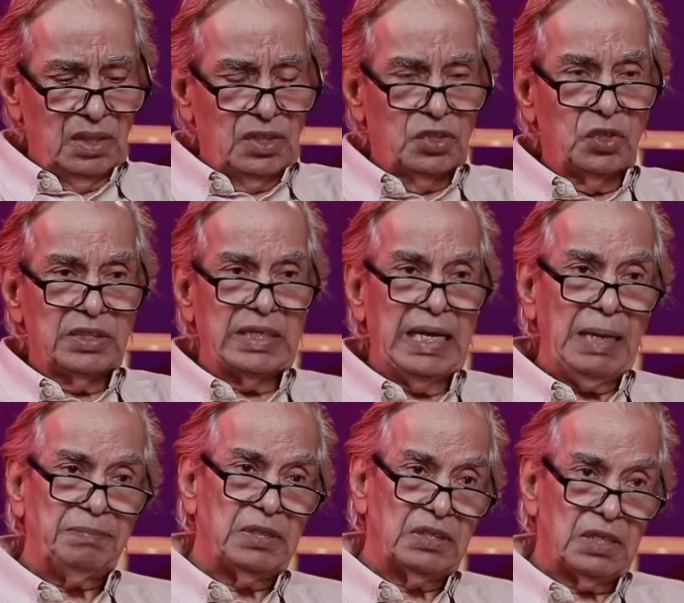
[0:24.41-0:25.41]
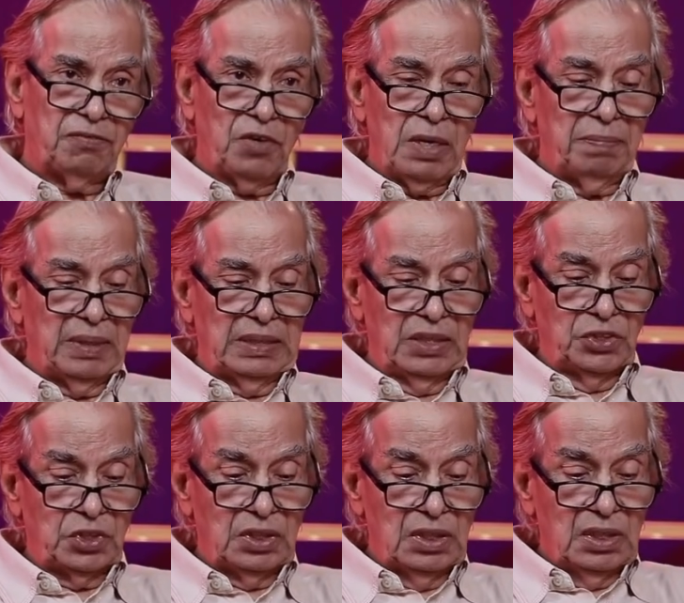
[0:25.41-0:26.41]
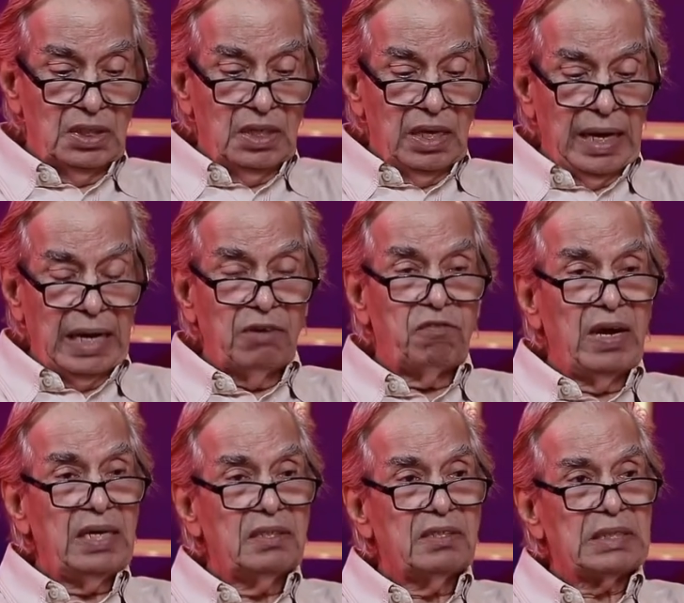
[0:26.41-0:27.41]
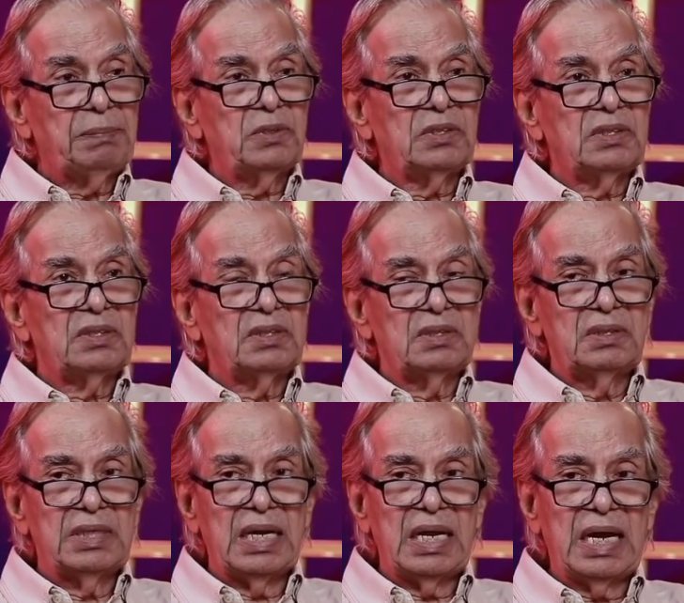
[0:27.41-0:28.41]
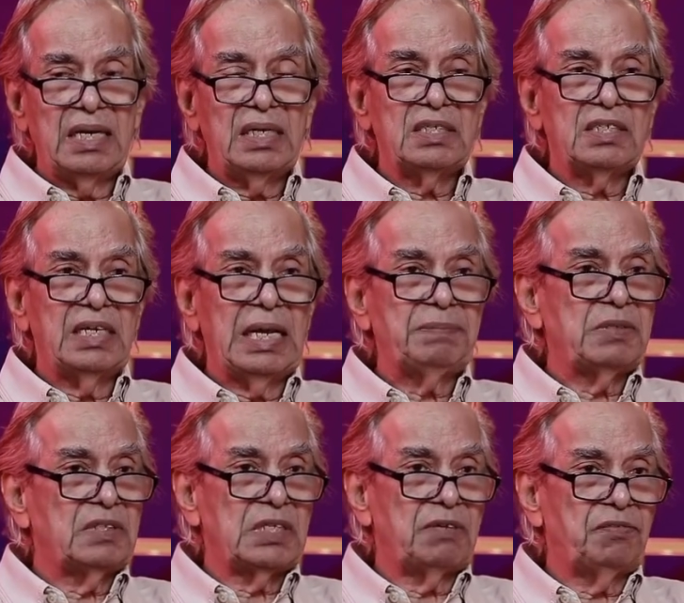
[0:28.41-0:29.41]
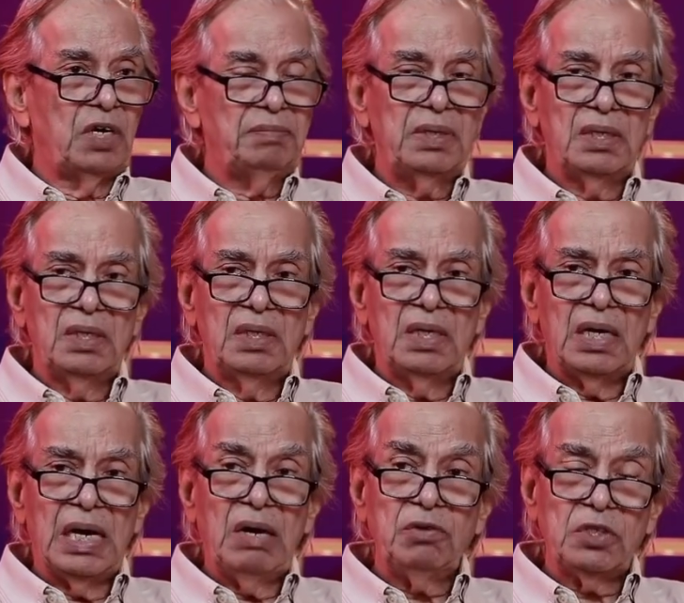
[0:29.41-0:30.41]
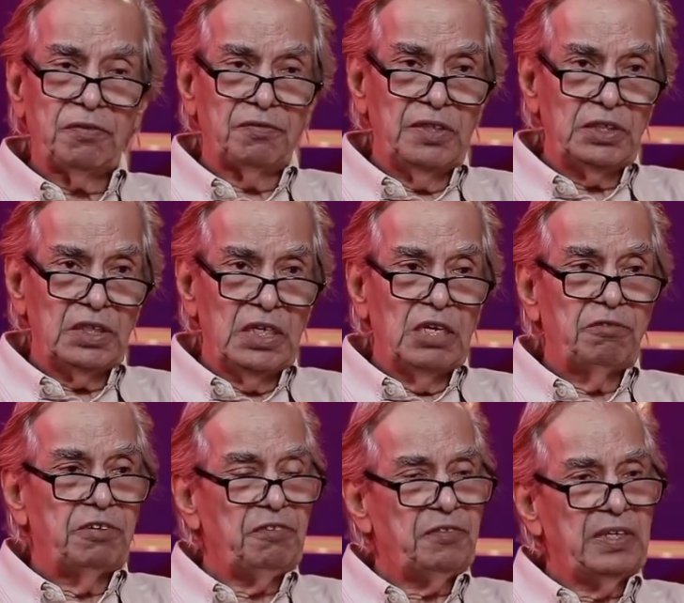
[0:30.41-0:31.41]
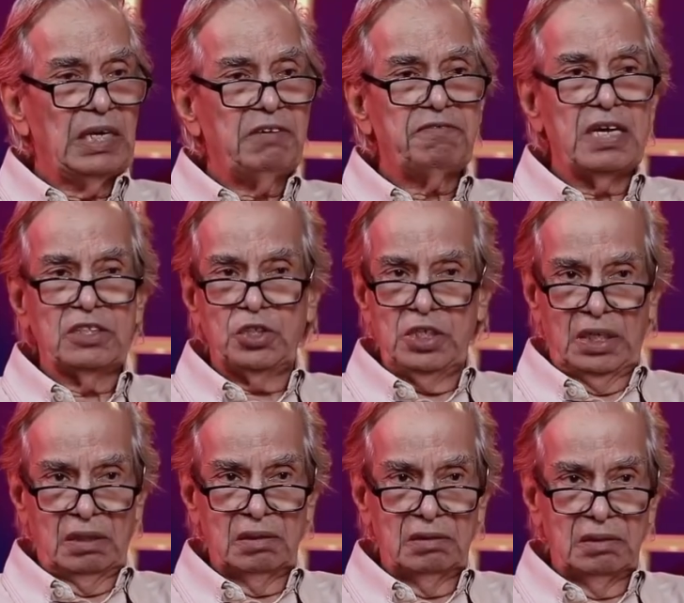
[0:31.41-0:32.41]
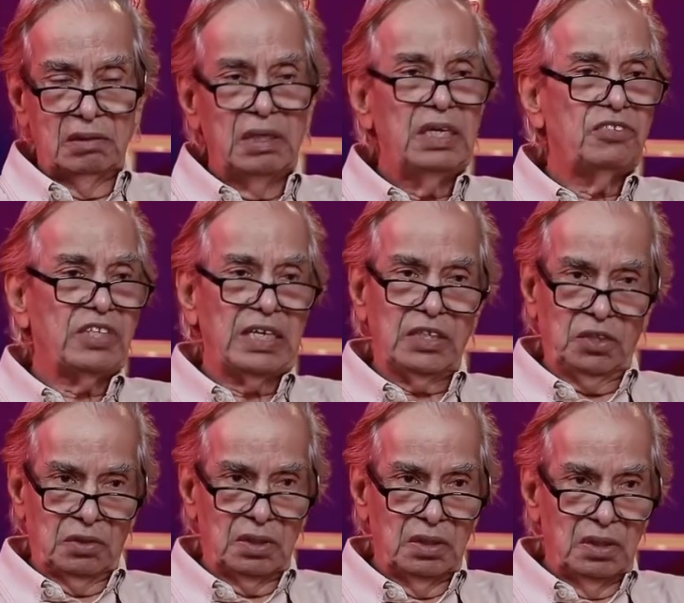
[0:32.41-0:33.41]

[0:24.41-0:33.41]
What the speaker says: So synapses are formed by this. And one, suppose there are 100 synapses are formed, out of which 50 are functioning in a circuit.